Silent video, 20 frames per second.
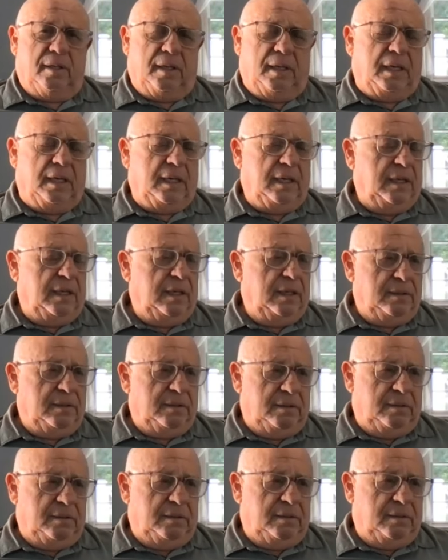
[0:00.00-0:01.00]

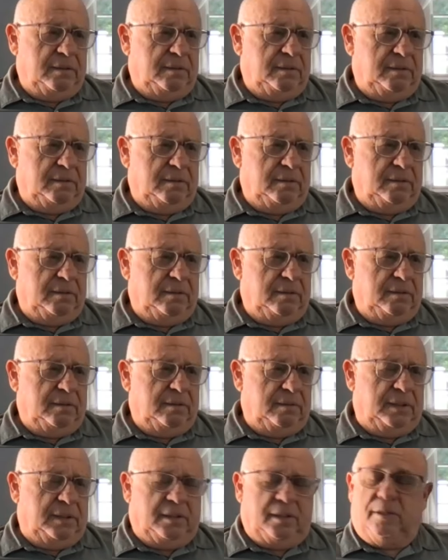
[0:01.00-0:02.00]

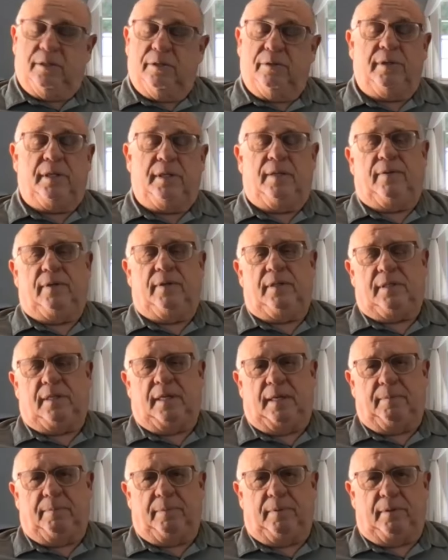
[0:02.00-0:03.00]
it's the duty of the
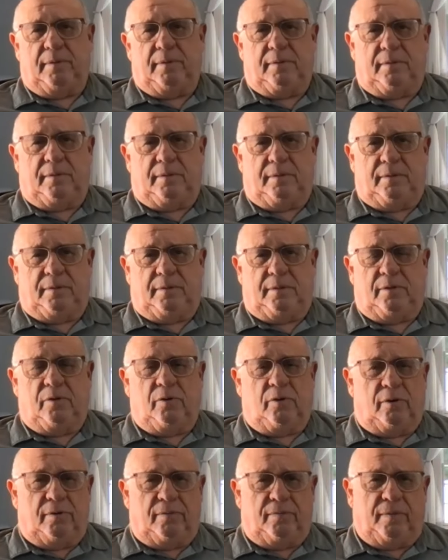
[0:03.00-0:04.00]
disciple to
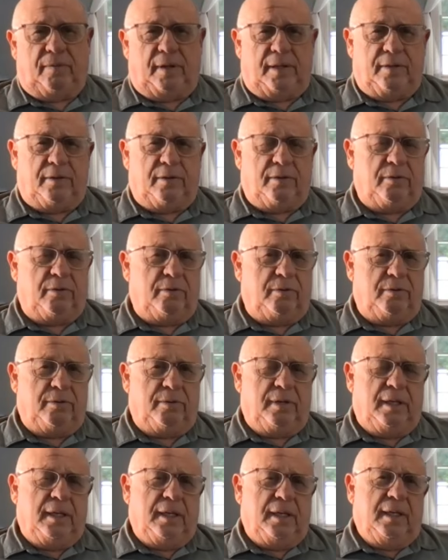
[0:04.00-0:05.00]
glorify their guru.